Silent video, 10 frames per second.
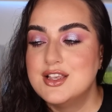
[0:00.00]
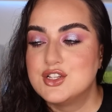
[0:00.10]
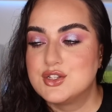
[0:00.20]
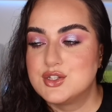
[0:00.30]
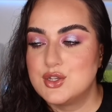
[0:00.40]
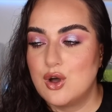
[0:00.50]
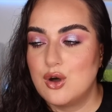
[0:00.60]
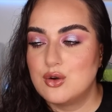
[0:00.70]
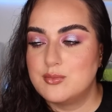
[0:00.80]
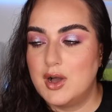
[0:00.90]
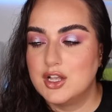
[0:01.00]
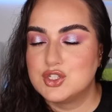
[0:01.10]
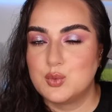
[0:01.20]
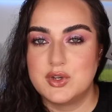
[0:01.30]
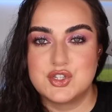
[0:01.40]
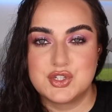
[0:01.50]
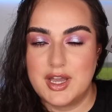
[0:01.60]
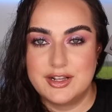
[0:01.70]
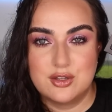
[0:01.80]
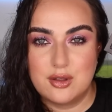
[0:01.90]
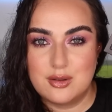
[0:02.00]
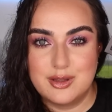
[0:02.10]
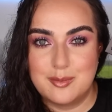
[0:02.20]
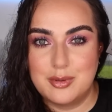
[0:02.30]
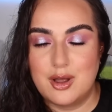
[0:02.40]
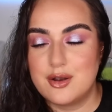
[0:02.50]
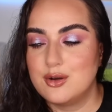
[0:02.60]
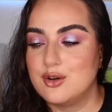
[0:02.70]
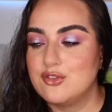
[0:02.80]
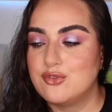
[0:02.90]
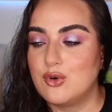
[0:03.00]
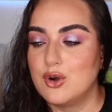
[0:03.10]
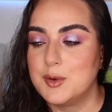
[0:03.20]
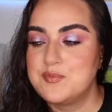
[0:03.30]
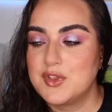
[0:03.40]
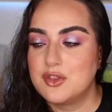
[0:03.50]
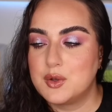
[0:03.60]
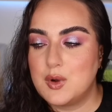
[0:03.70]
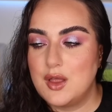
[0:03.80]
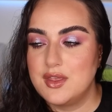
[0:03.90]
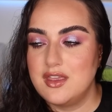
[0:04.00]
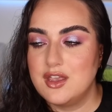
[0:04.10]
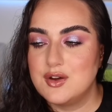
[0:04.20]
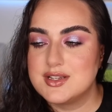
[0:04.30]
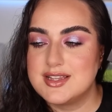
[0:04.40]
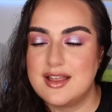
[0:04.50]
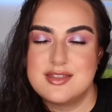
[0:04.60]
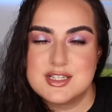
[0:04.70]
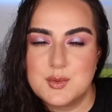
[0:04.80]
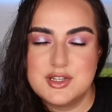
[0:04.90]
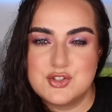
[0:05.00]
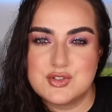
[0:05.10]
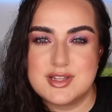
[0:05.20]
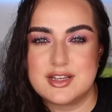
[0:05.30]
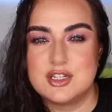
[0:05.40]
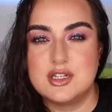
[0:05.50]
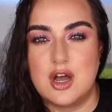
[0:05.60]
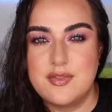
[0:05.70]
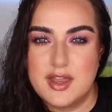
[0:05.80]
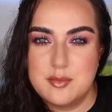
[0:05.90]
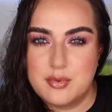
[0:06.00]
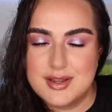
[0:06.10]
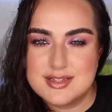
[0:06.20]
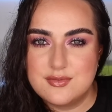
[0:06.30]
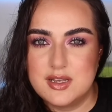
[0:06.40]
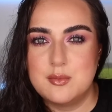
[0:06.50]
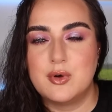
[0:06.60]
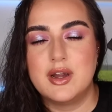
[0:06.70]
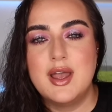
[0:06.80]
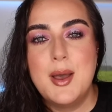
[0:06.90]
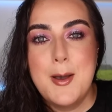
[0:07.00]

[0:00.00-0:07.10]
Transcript: so much, which I totally applaud her for throughout the years that this one is just like not that impressive anymore.